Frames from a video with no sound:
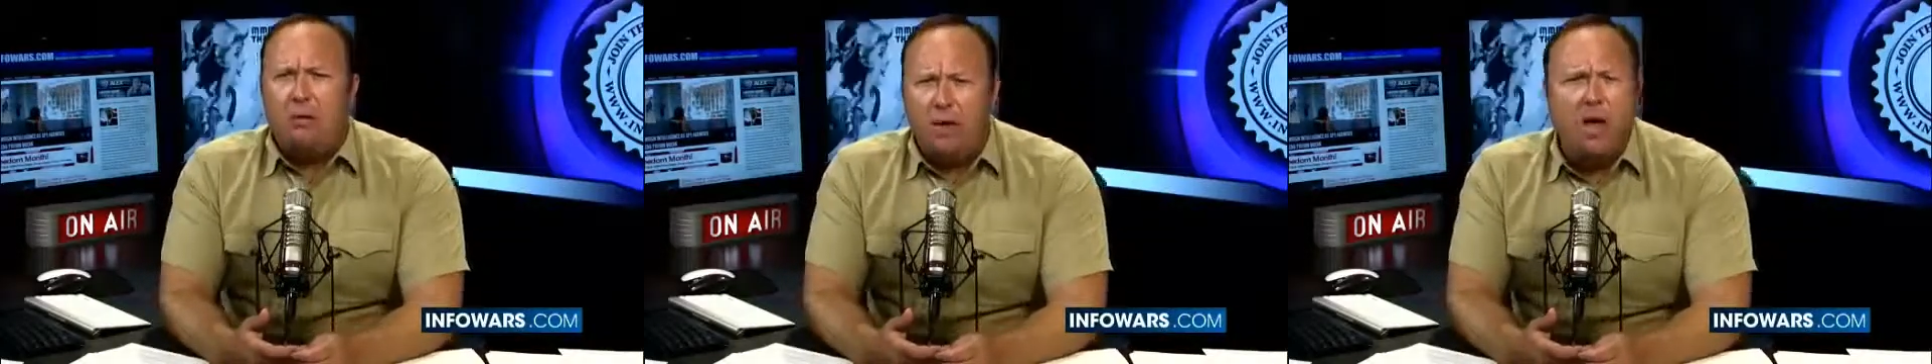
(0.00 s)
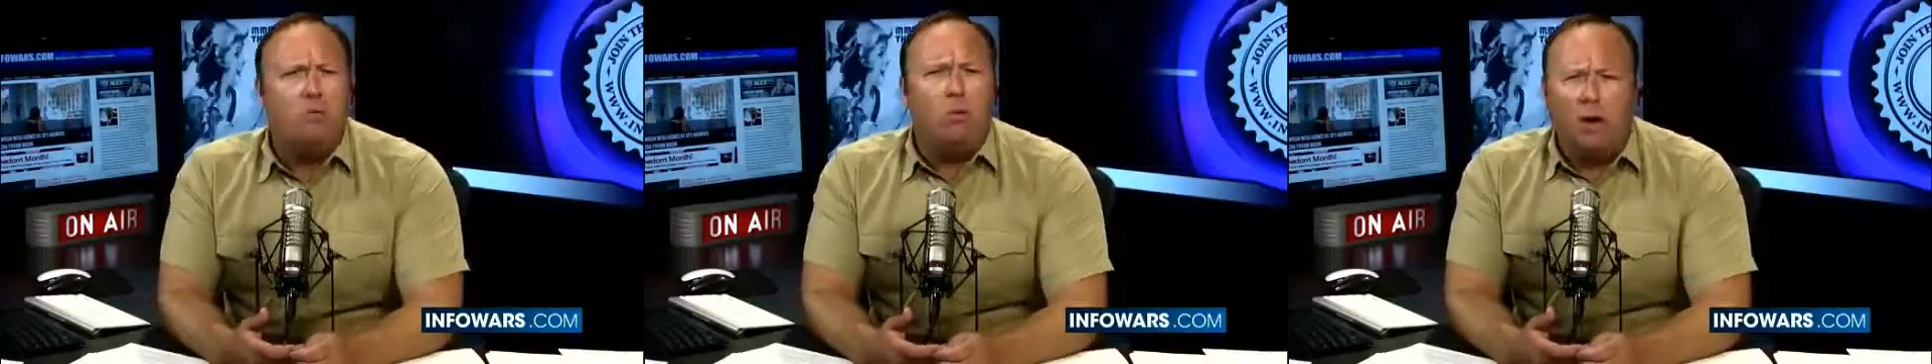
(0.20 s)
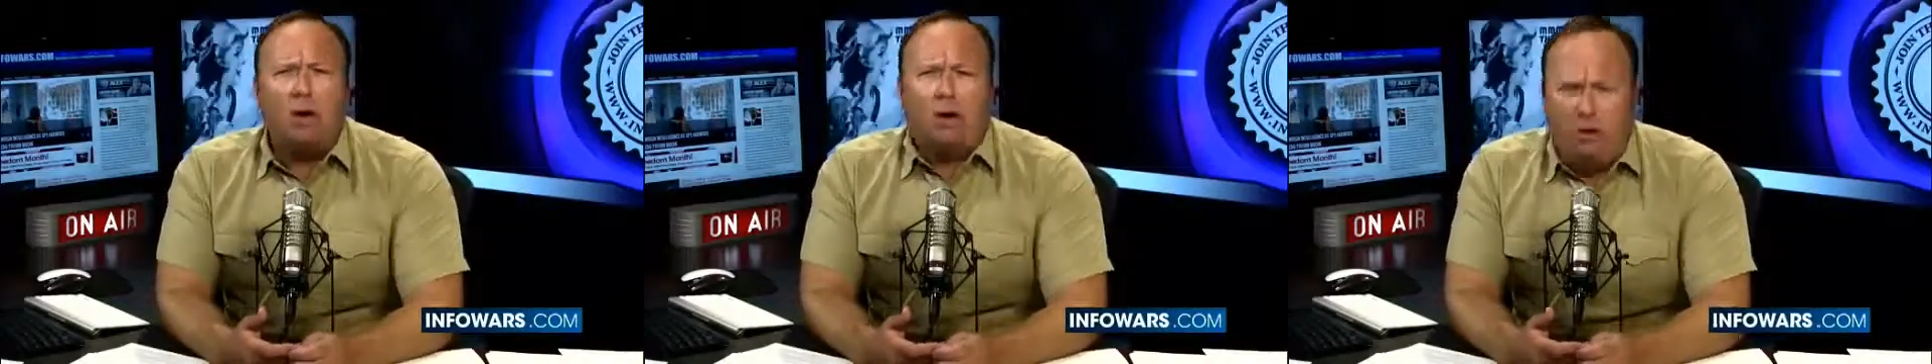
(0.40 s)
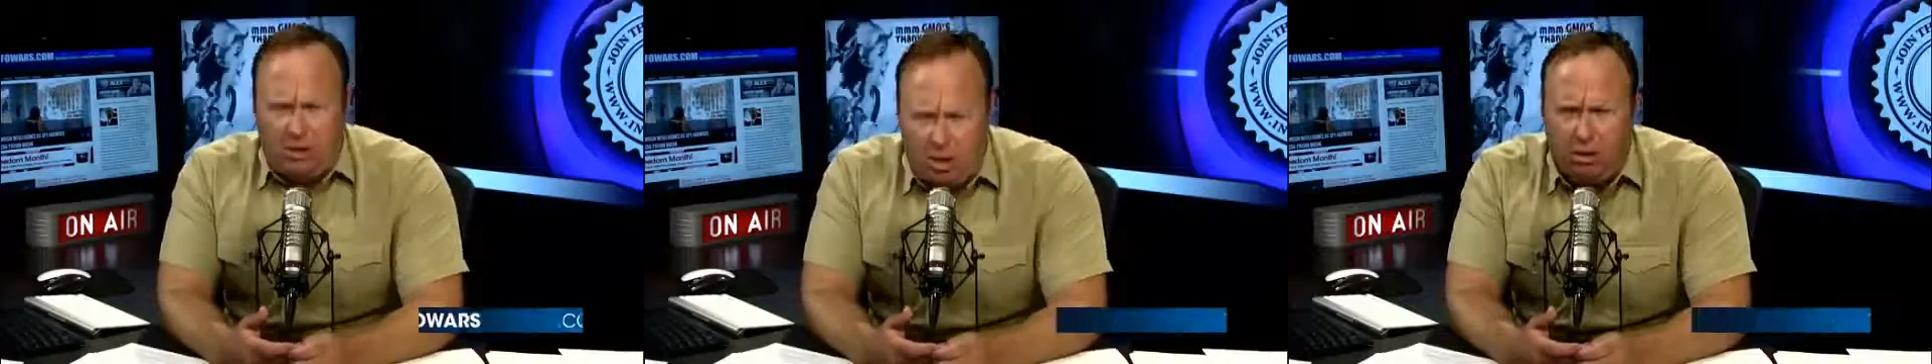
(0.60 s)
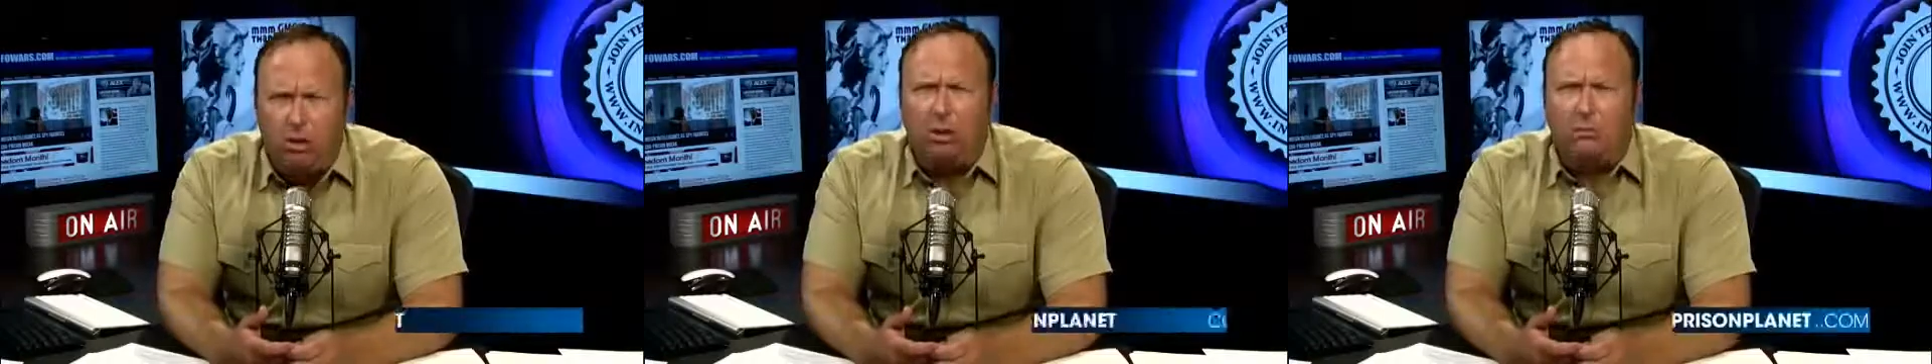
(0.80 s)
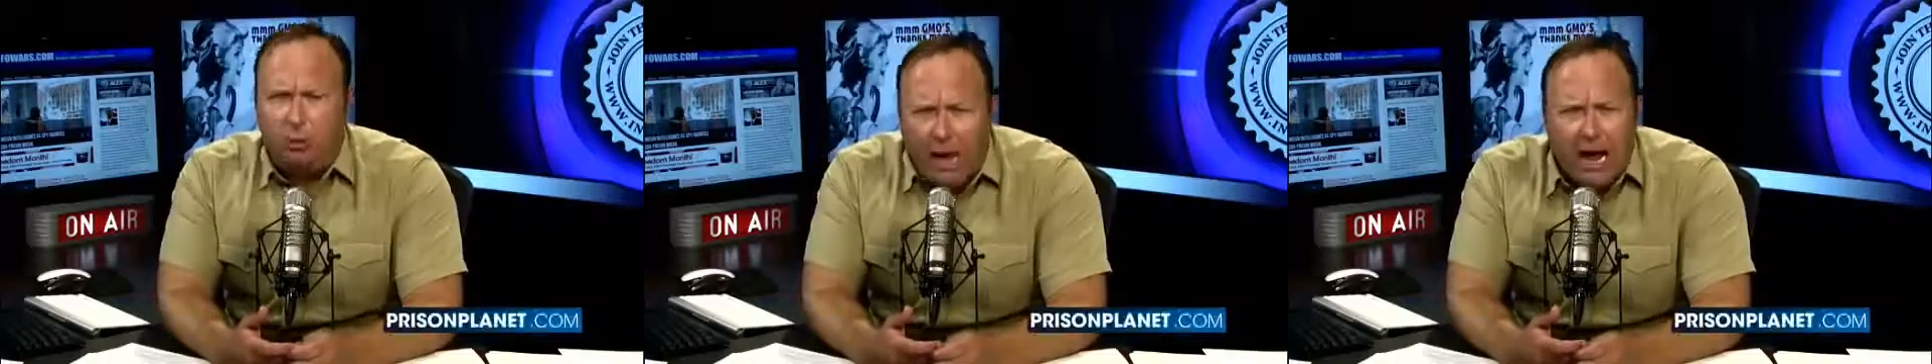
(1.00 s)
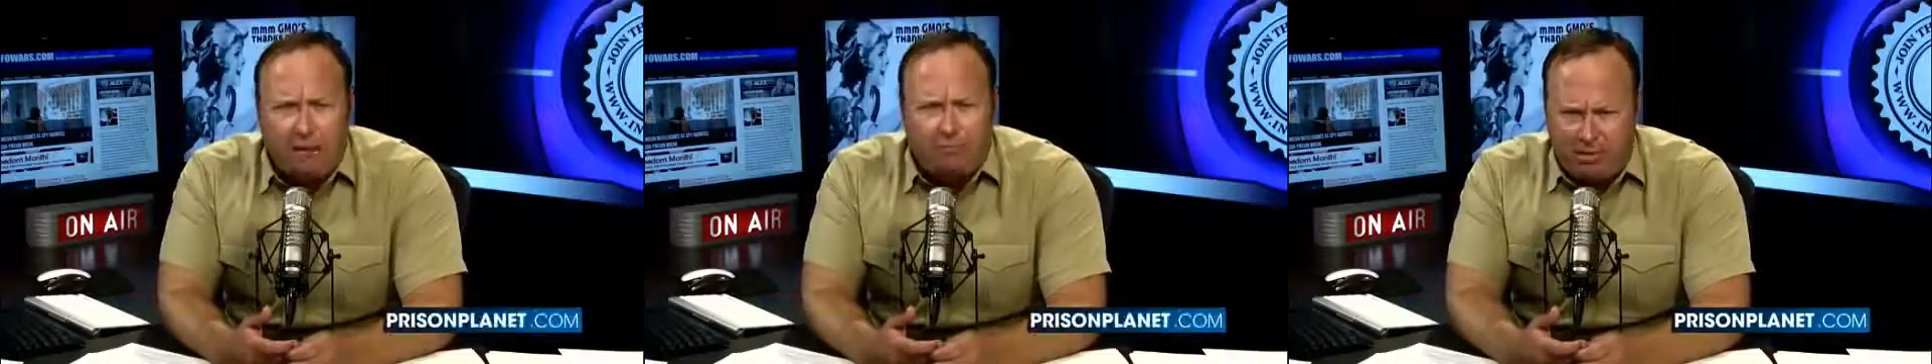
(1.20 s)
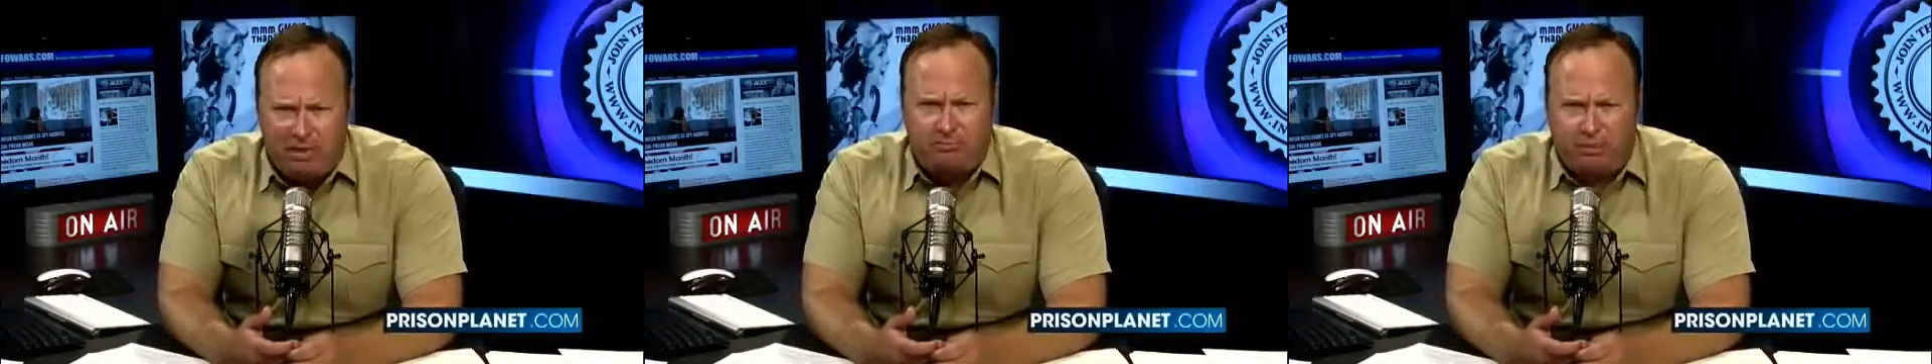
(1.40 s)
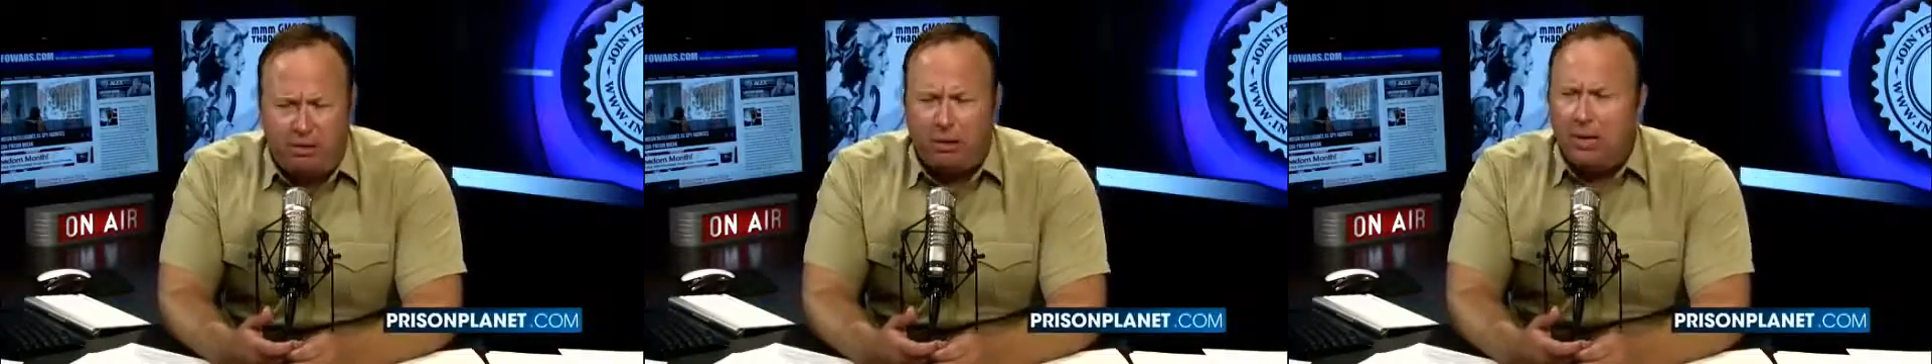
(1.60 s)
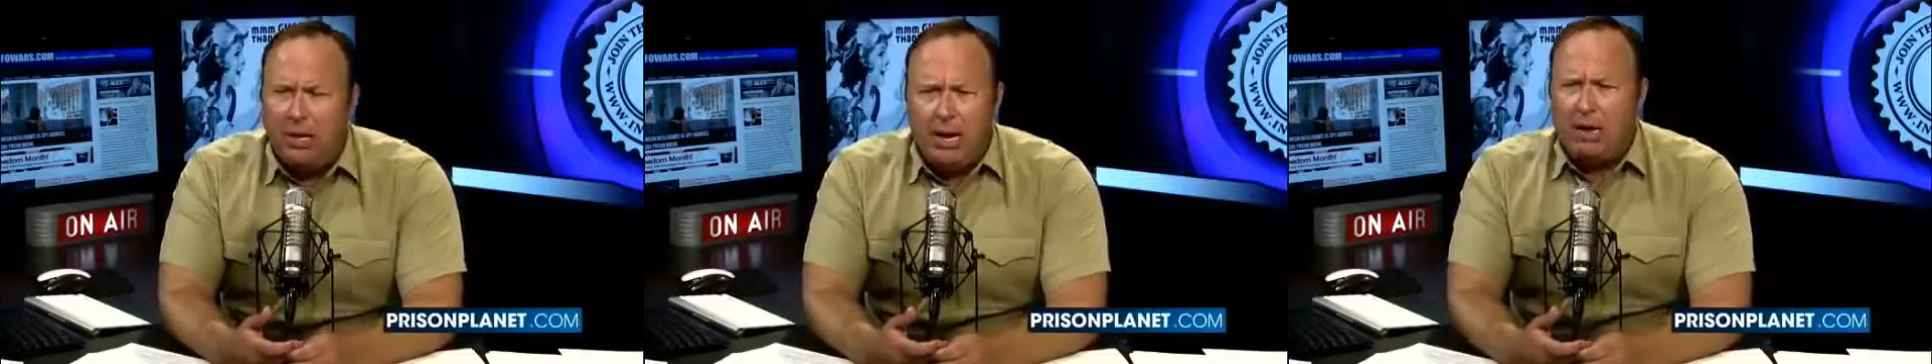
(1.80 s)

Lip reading: They want to kill black people.